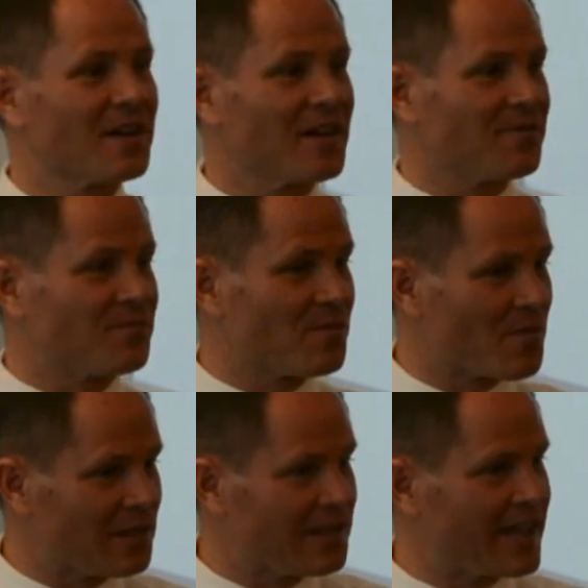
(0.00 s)
kind
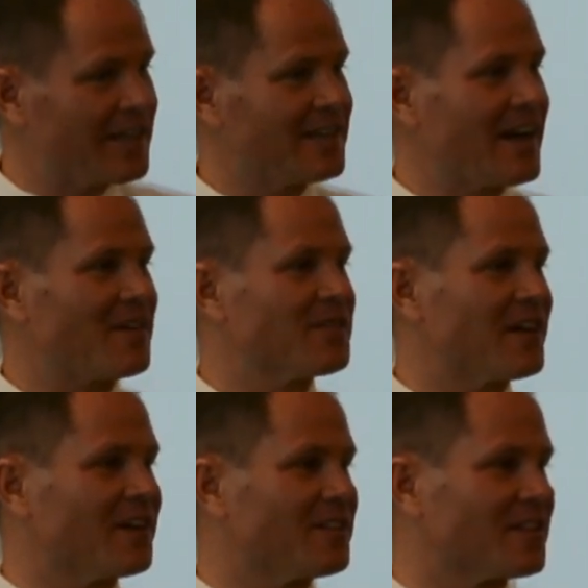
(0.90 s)
of laid it out
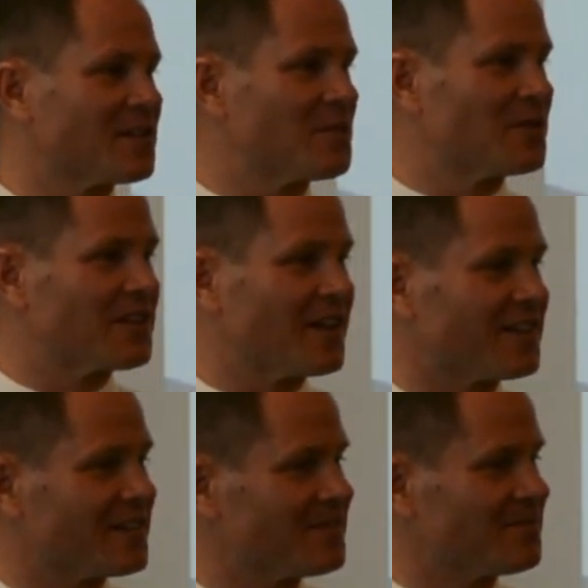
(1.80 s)
there and then communicated.